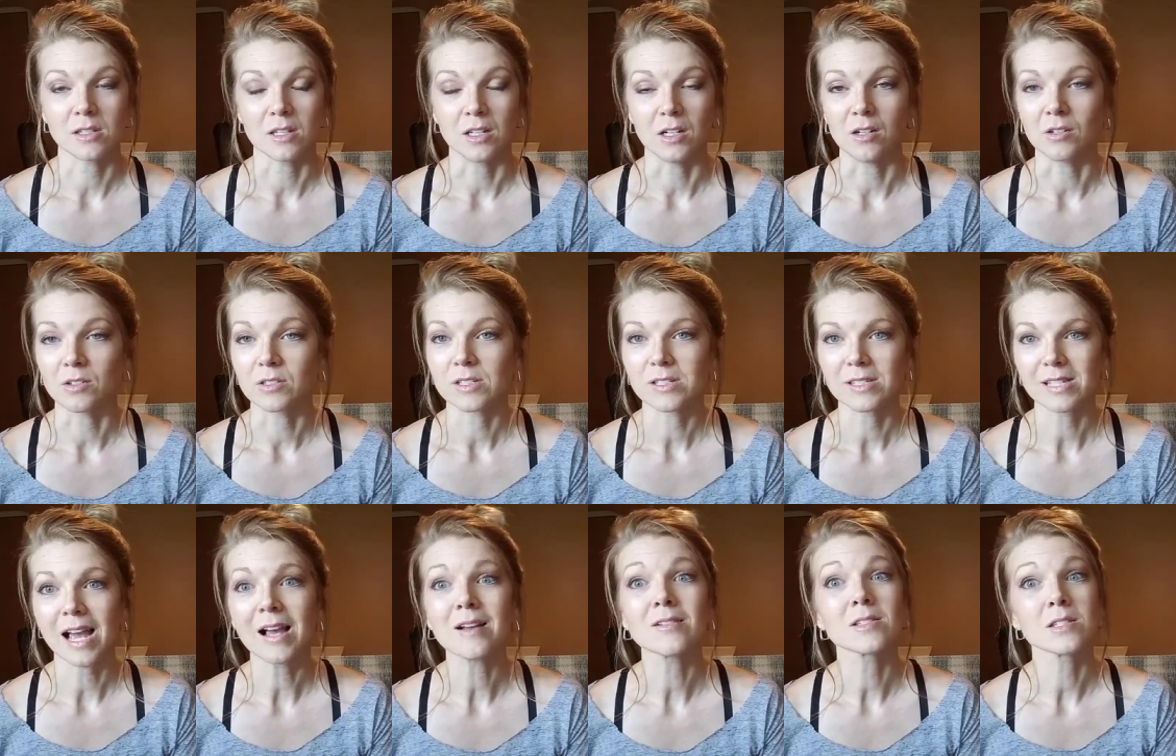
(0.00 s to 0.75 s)
You know, it
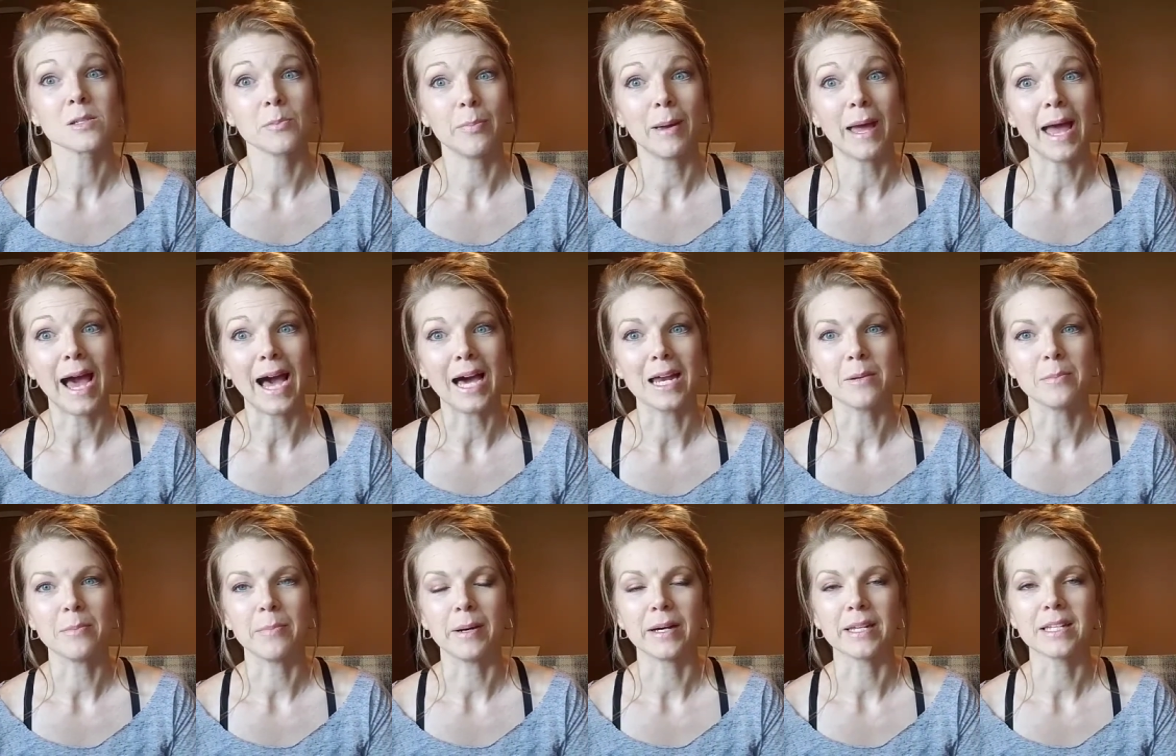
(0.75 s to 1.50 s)
sounds
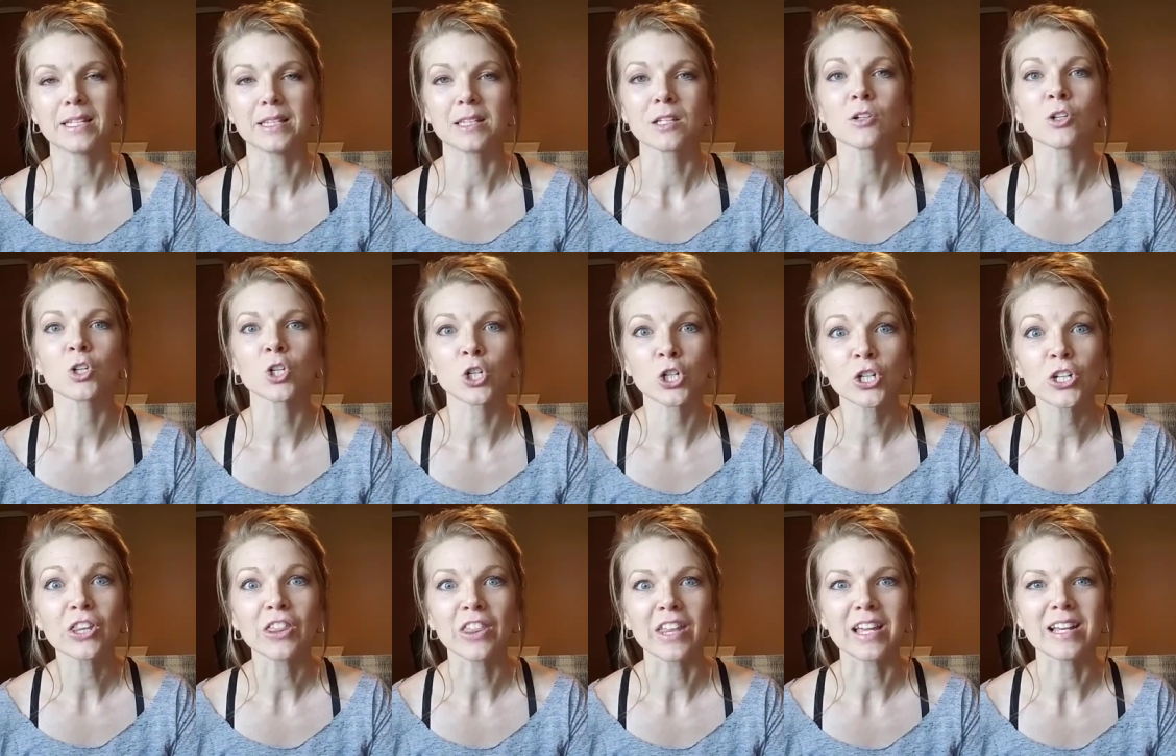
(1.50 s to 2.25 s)
bad, but they're
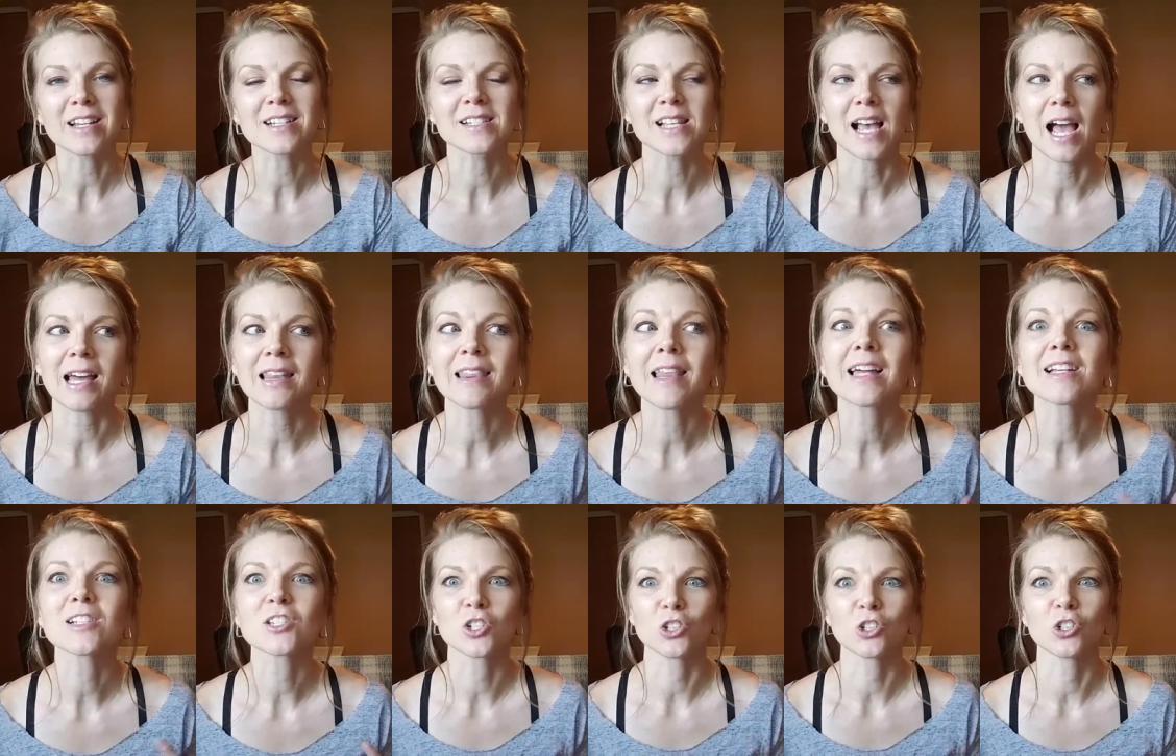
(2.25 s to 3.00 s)
good things. I
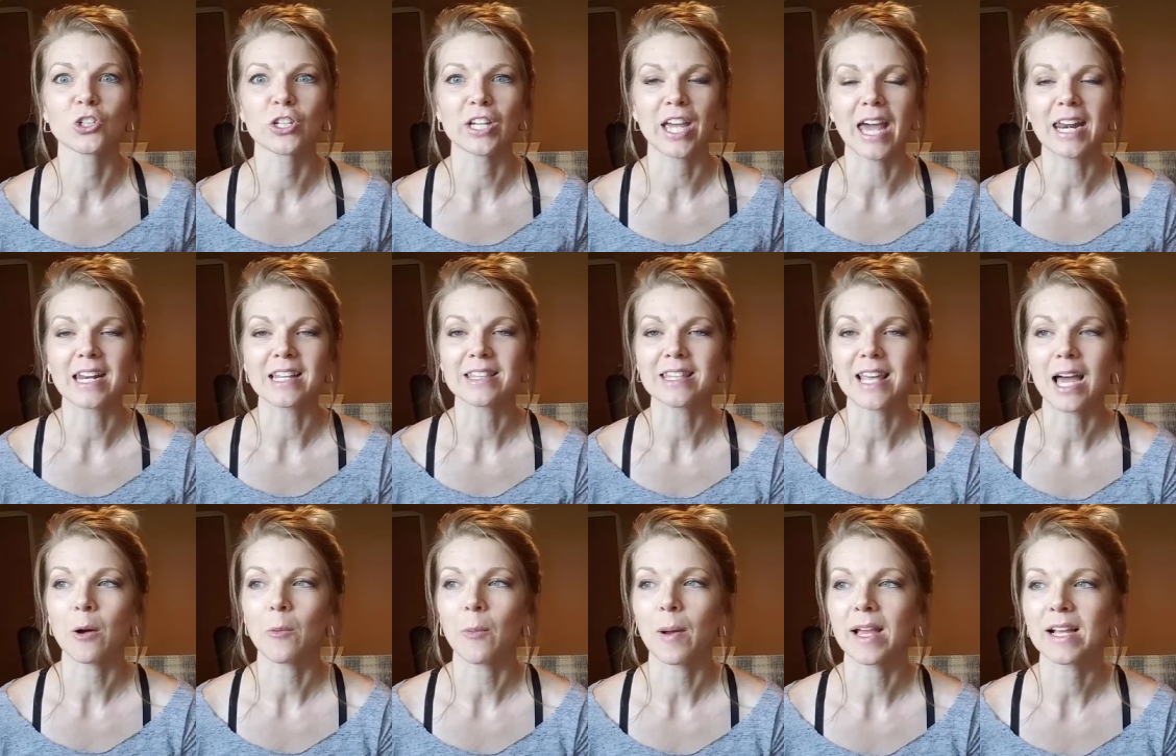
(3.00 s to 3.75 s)
like to look at it
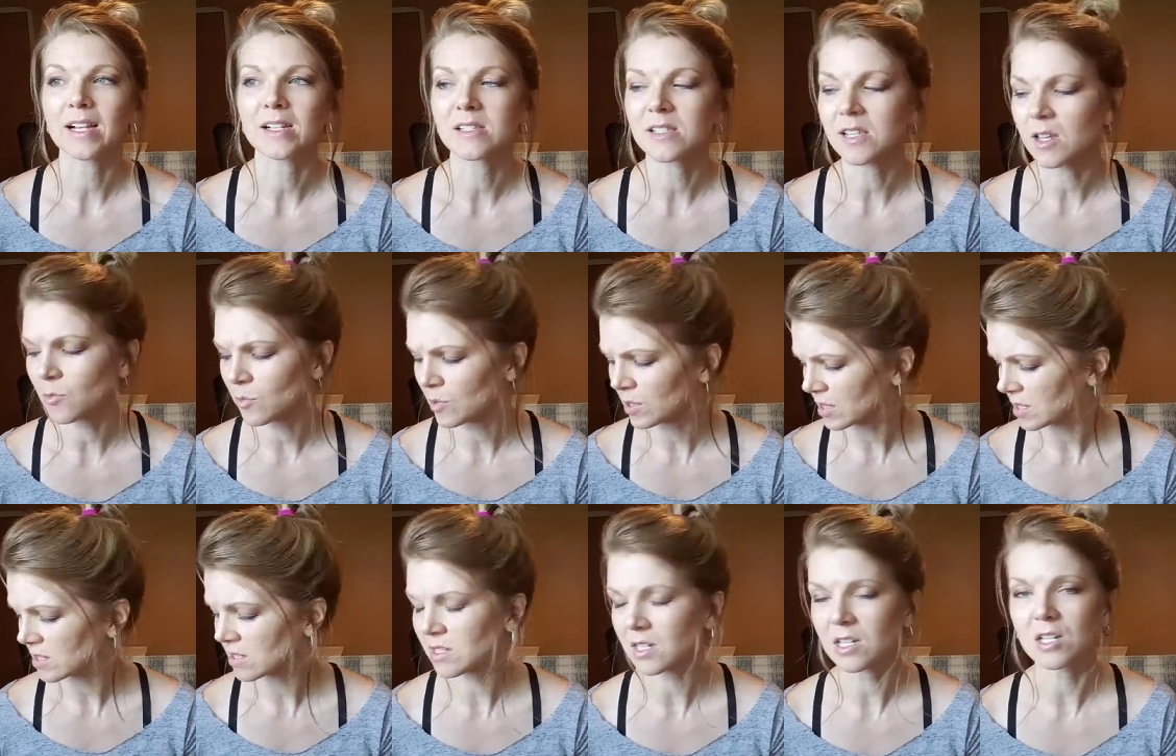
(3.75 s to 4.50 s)
that way because they
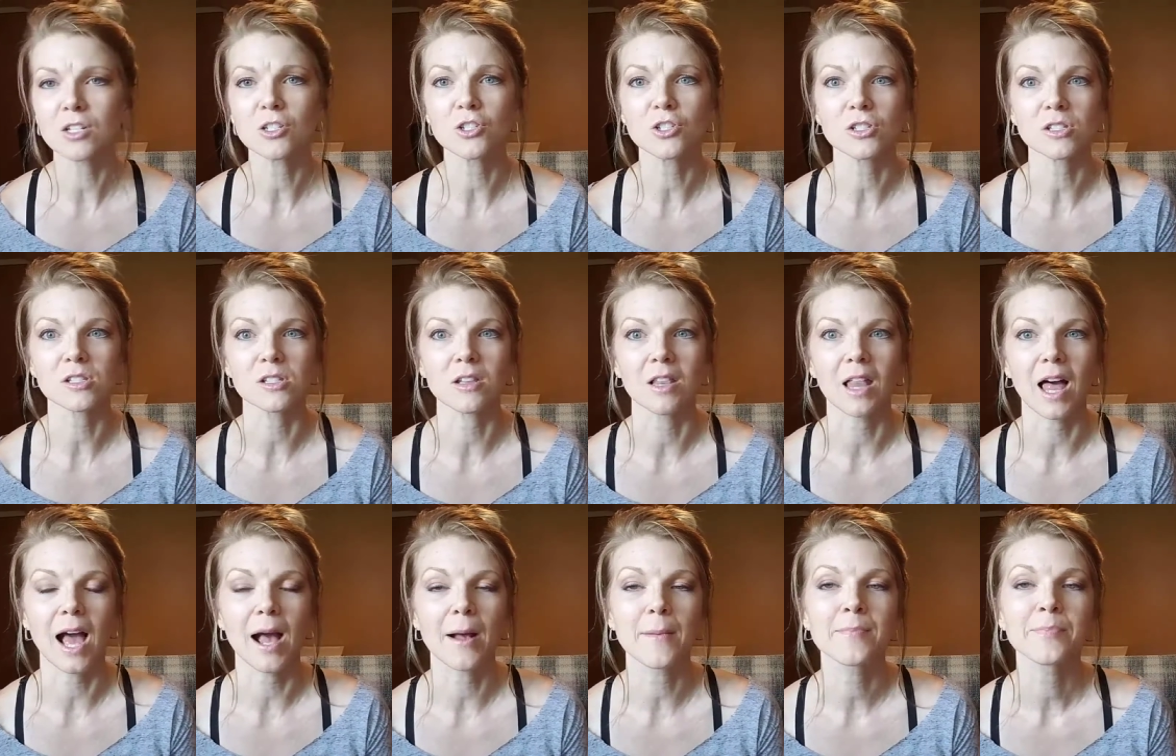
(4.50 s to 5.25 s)
really teach us a
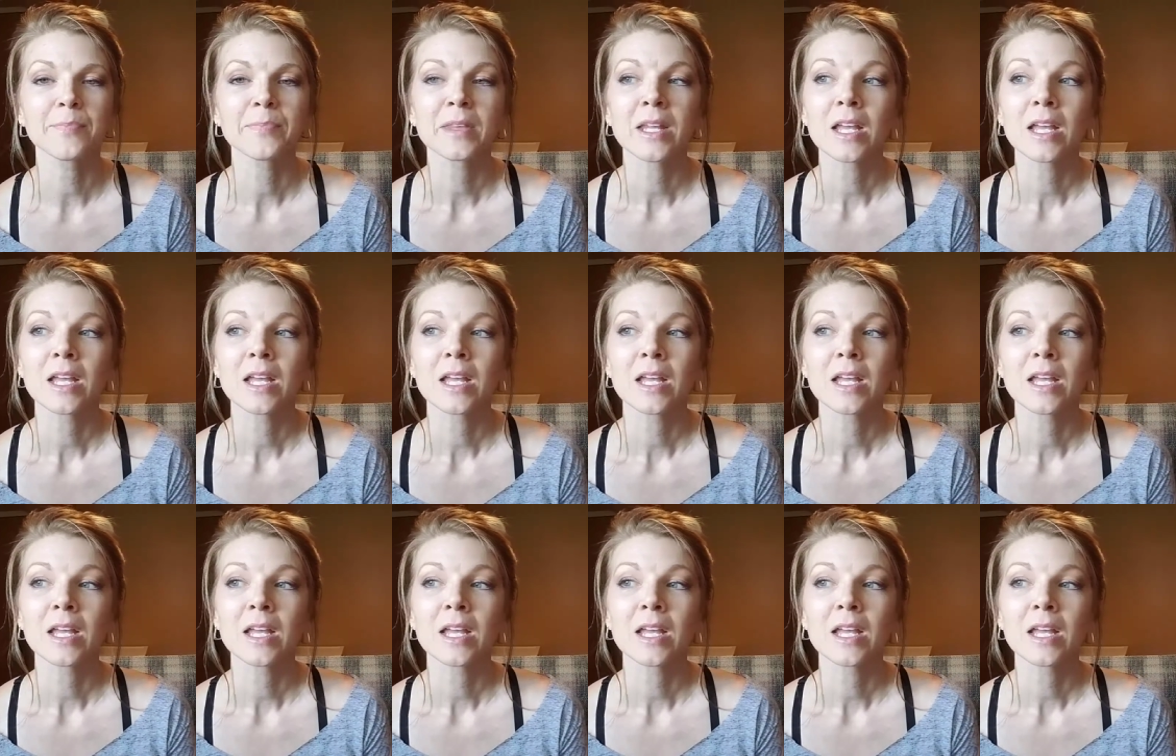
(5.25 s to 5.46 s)
lot.